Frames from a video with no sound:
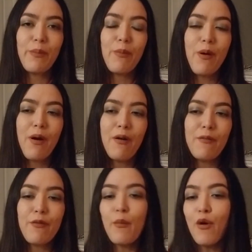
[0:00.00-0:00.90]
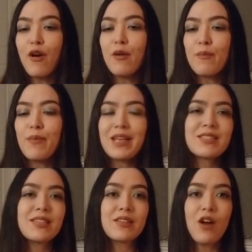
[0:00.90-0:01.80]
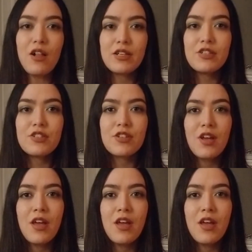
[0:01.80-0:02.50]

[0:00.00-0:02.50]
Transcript: of a more basic knowledge